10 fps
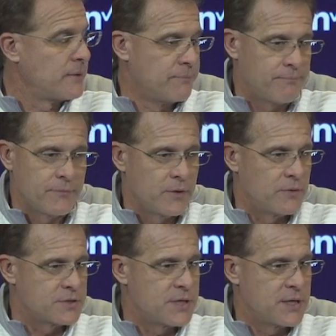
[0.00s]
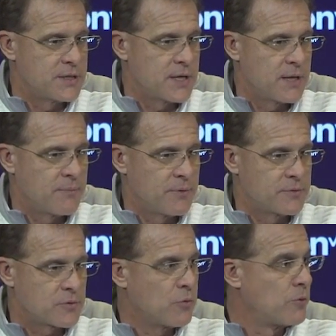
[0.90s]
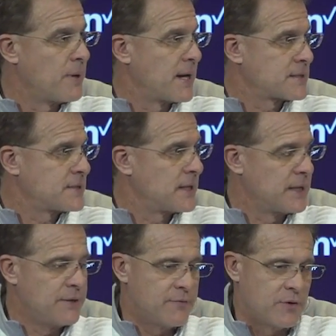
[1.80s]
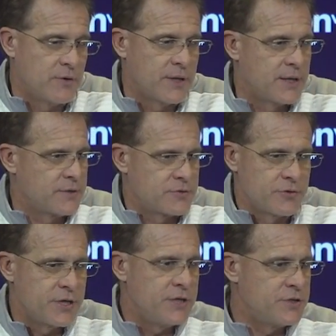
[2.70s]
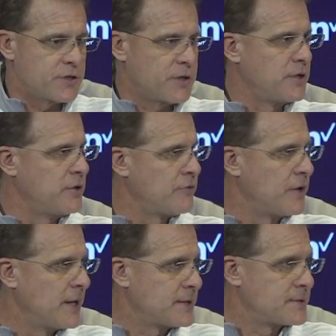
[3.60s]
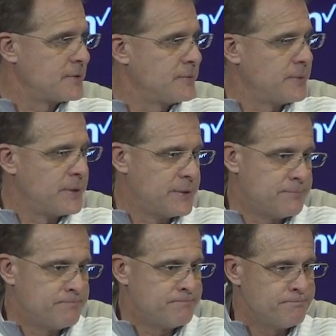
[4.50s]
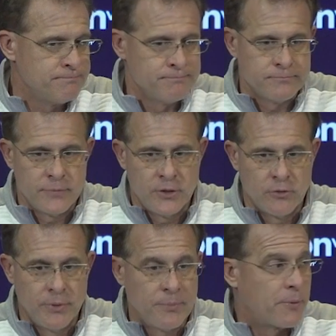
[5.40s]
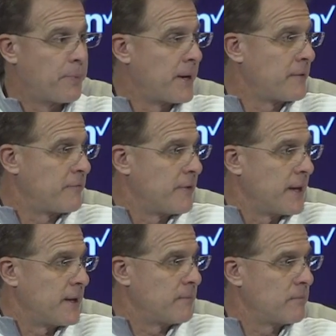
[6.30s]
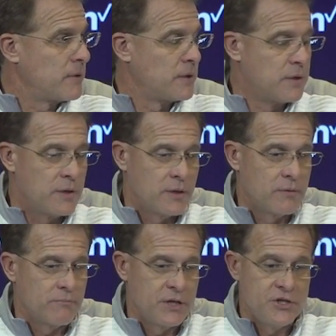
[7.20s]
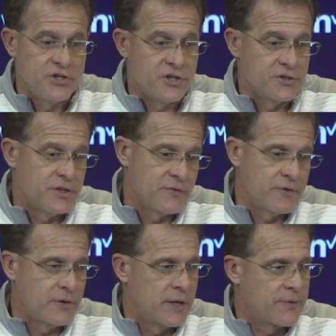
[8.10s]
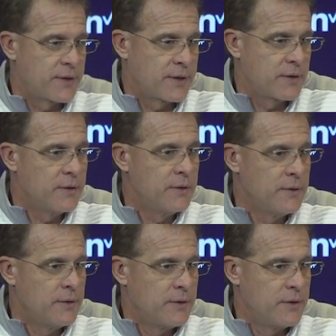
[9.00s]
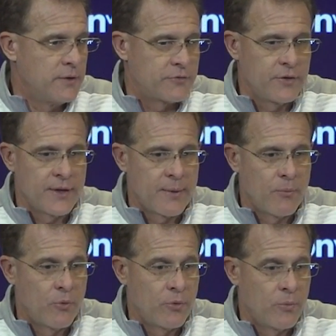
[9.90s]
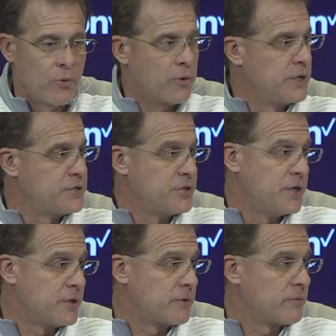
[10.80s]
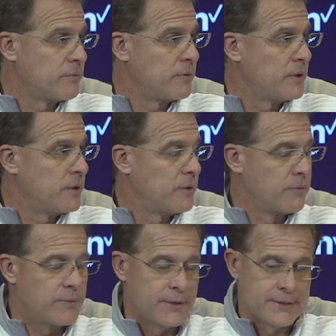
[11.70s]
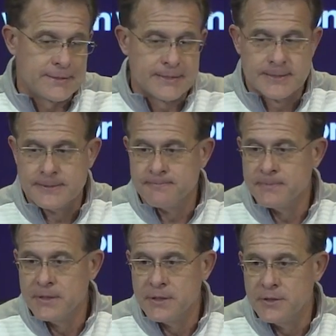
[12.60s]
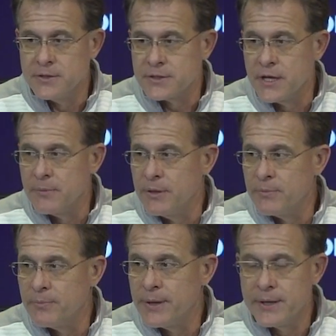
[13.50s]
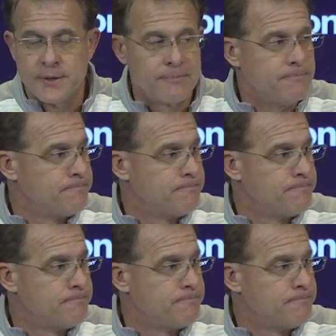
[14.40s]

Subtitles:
and, you know, this day and time, there's quarterbacks that leave and all that, and strategically you've got to you know, be prepared for that. And each year is different, and I think you see that more and more each year, you know, that you just got to be prepared.